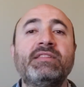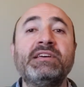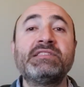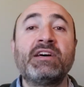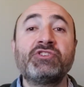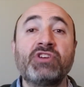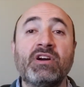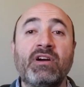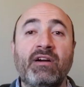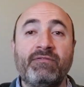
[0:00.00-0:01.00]
Tesla
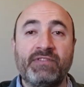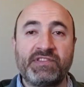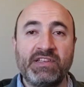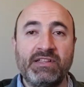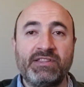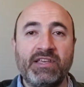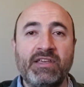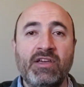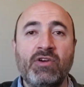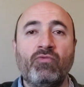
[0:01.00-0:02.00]
Shanghai
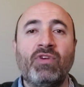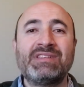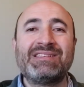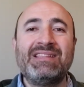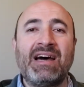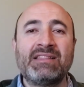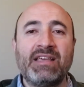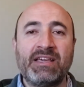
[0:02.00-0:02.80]
facility was not